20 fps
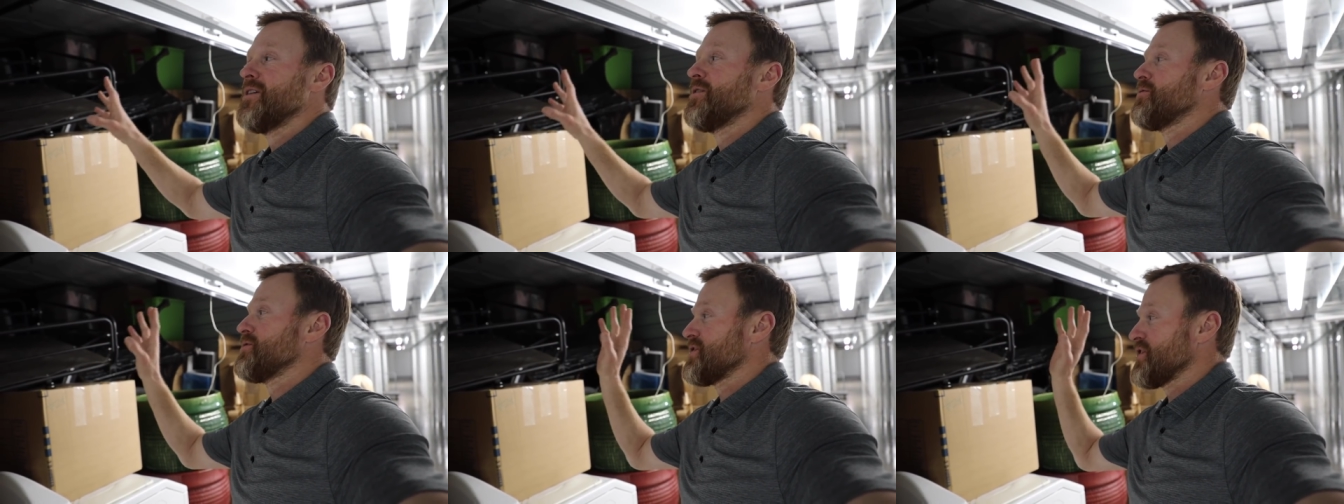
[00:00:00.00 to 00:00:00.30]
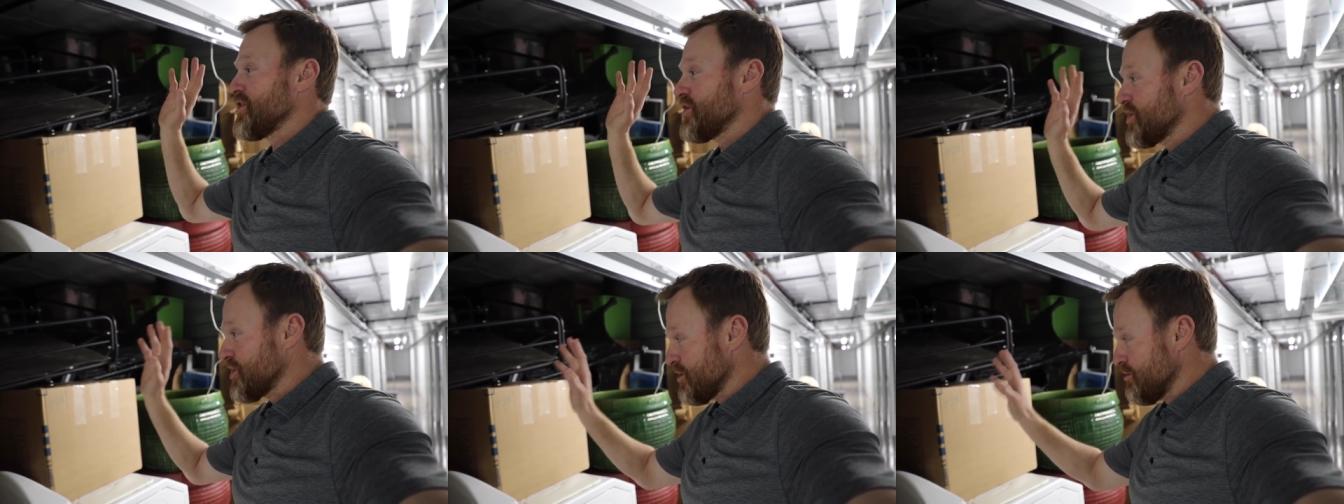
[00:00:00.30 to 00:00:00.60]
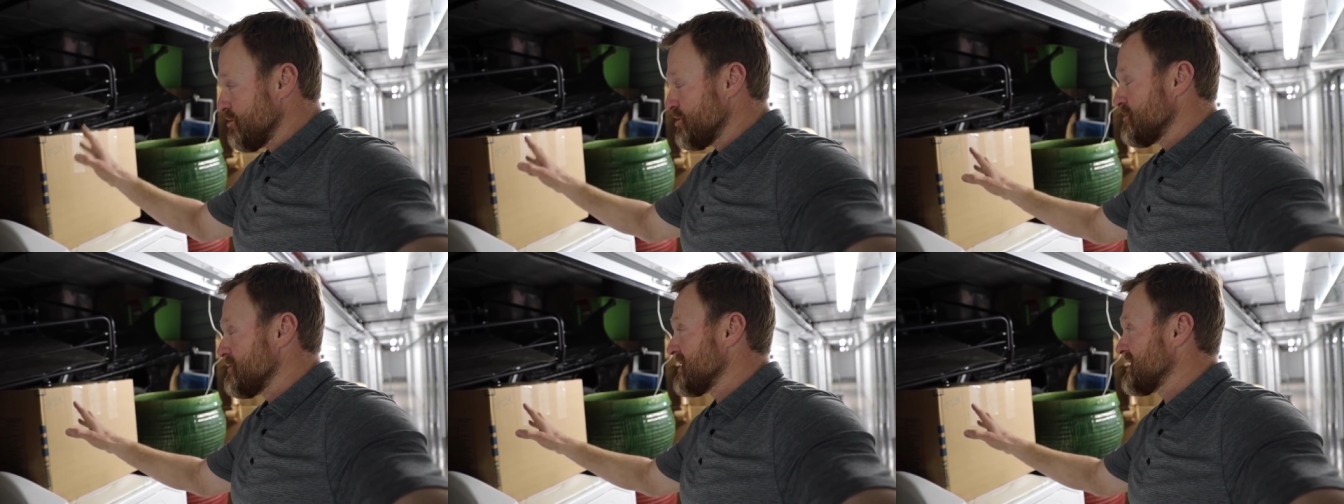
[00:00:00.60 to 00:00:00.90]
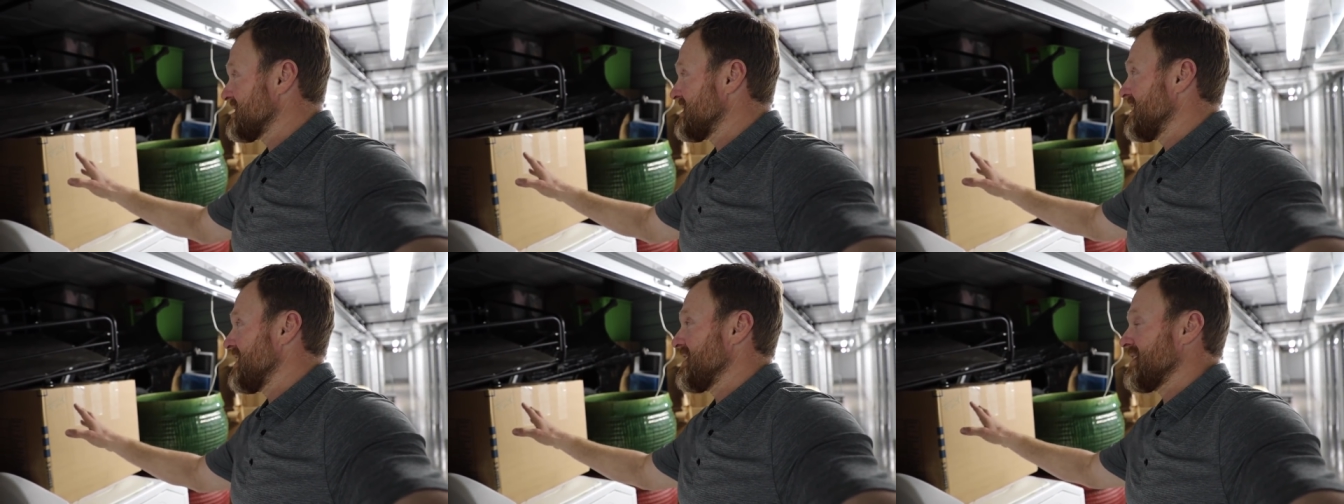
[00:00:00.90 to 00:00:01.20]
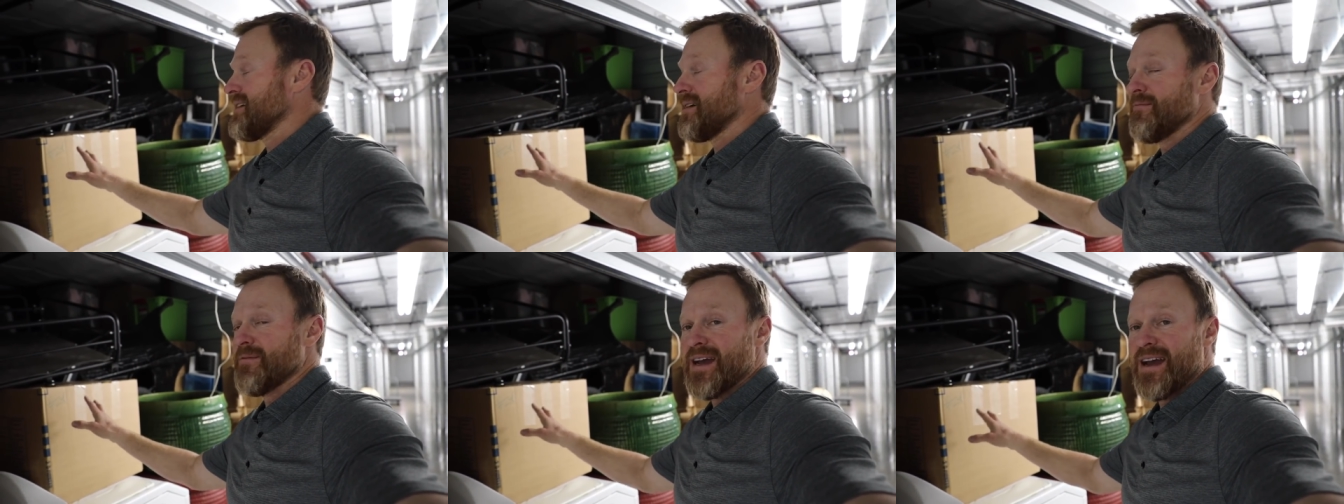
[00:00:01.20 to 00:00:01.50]
was a huge
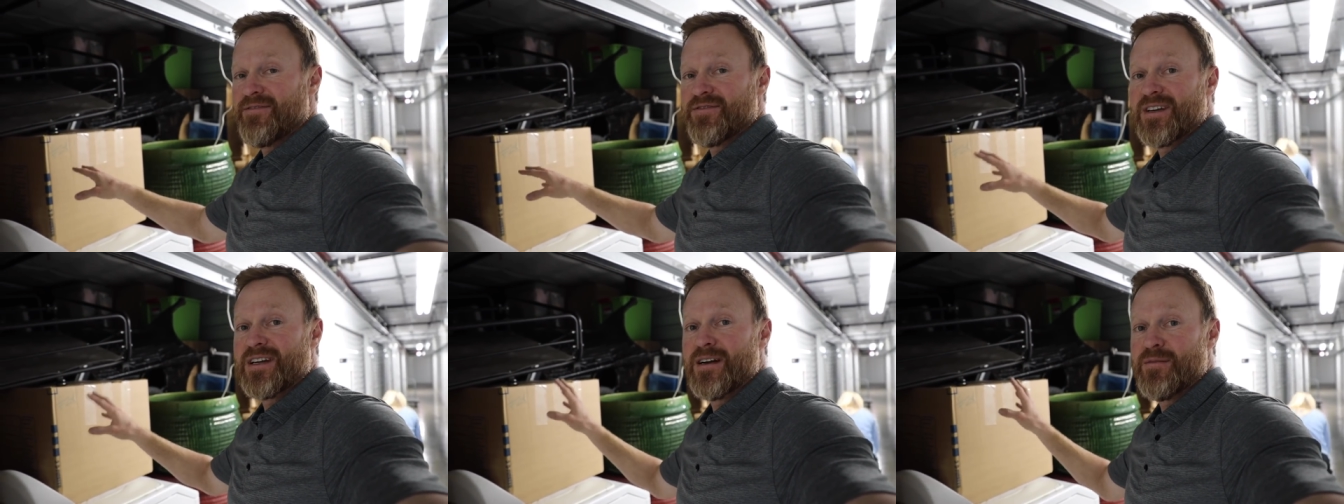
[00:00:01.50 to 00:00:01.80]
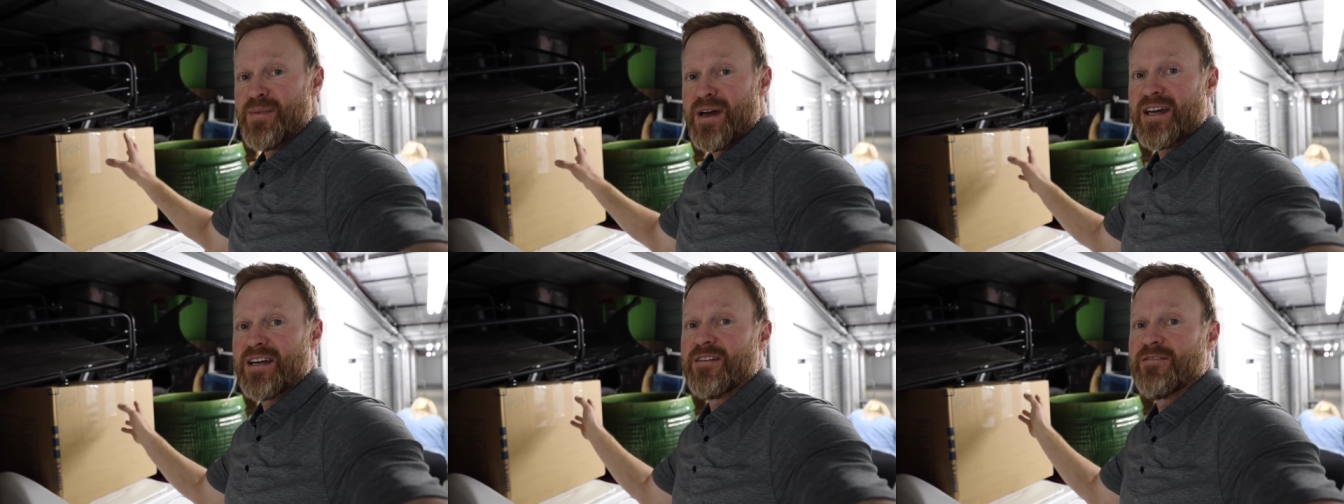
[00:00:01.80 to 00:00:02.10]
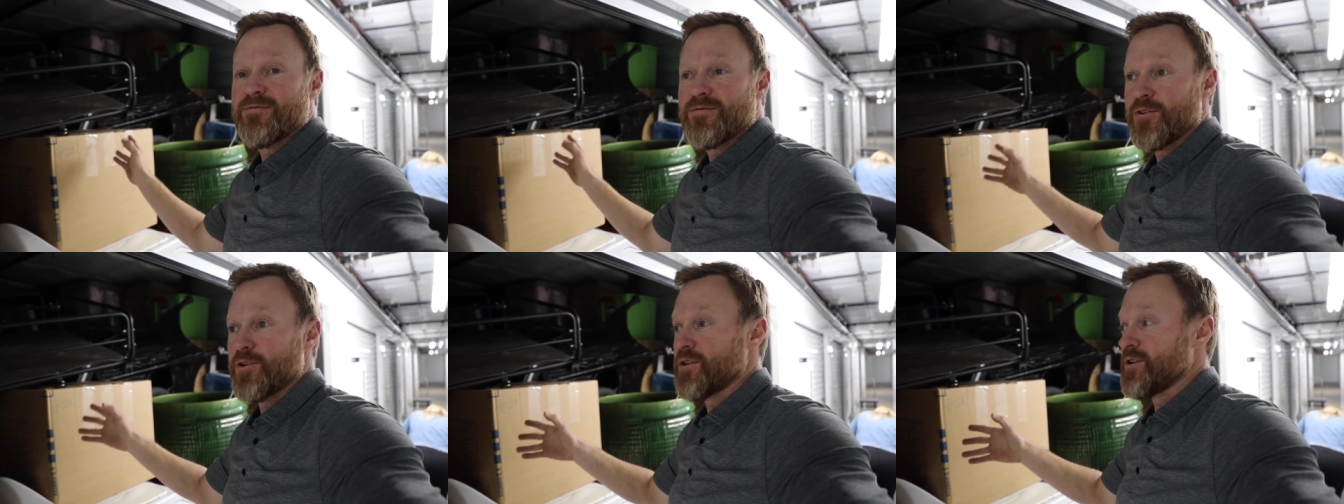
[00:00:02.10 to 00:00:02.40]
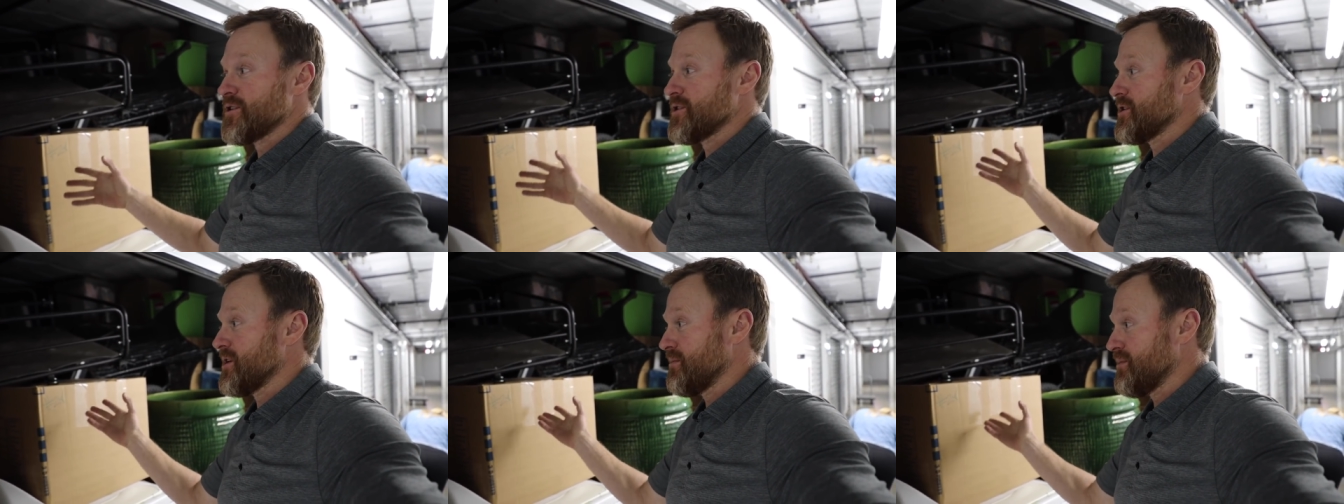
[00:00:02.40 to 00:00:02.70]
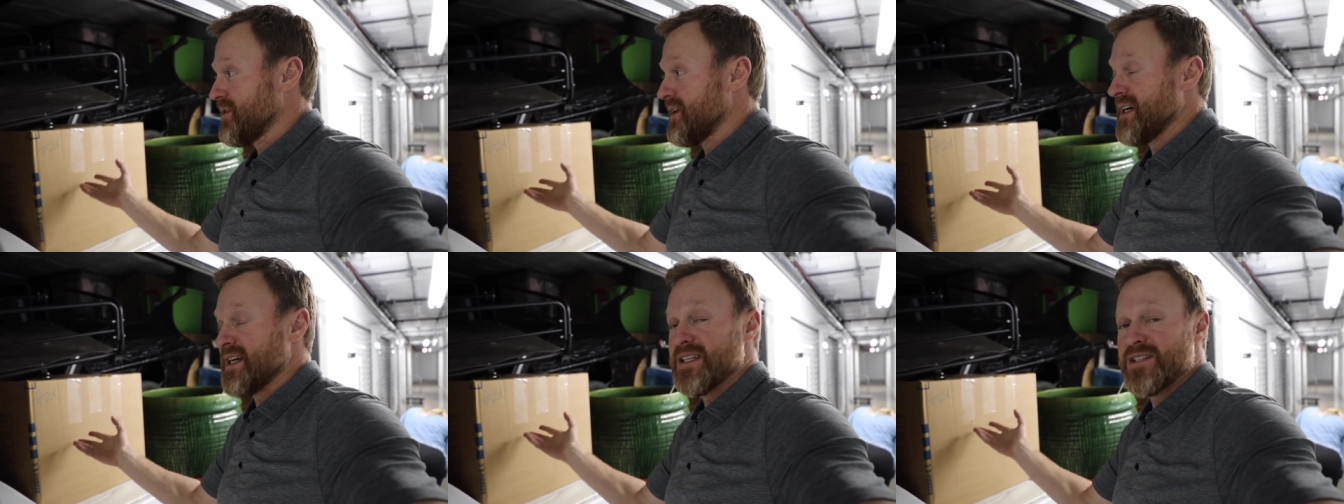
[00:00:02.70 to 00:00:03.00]
mistake and we have to come back and furnish a
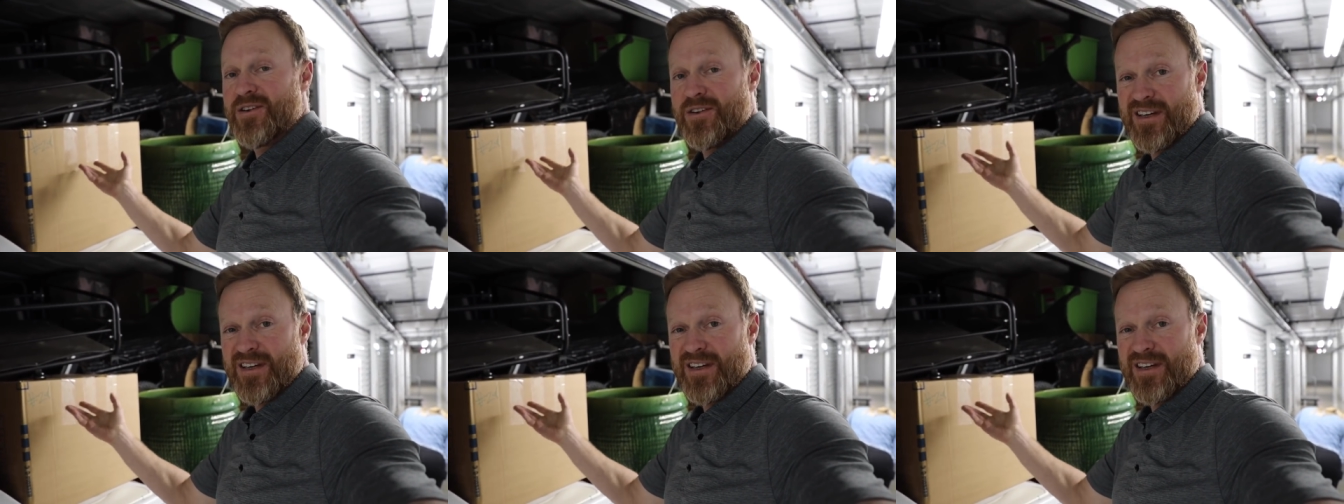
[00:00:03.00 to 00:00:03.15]
place.